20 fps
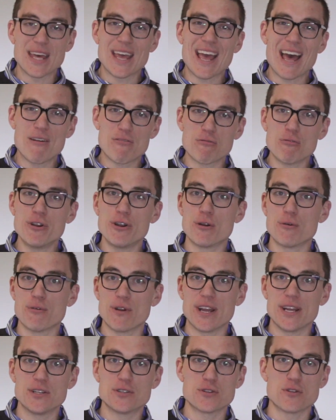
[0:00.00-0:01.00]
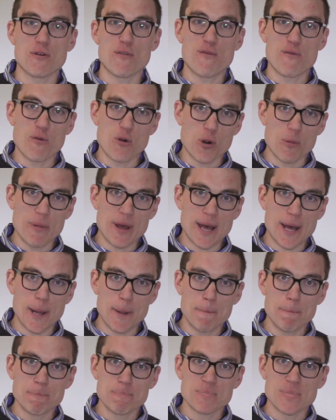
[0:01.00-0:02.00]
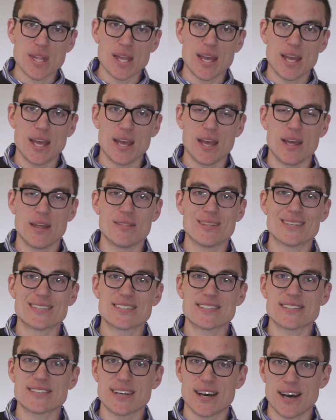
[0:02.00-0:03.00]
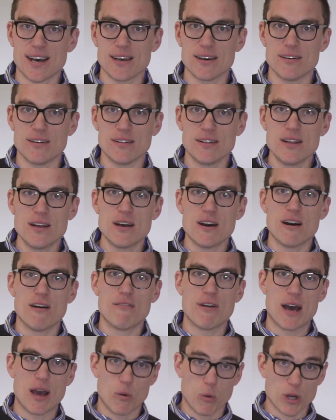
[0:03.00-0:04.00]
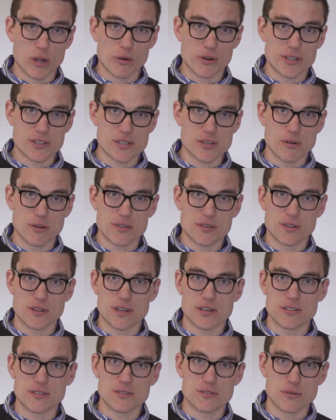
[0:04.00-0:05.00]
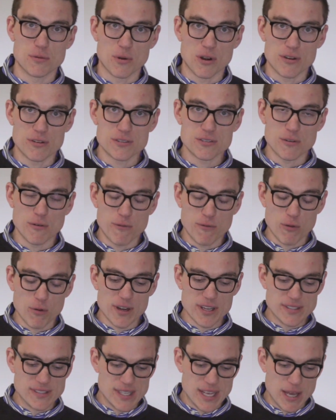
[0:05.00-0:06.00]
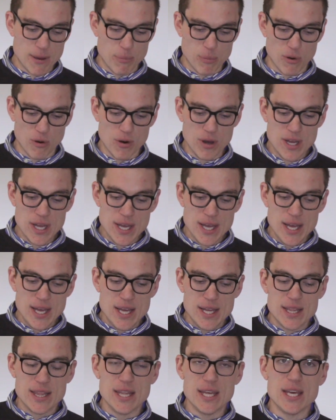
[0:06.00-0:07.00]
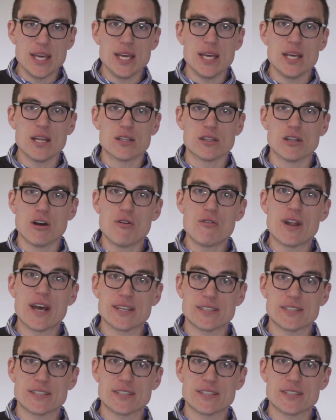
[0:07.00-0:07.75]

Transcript: they have rearranged the format and the style of how we're going to show it to the consumer. So for example, the loan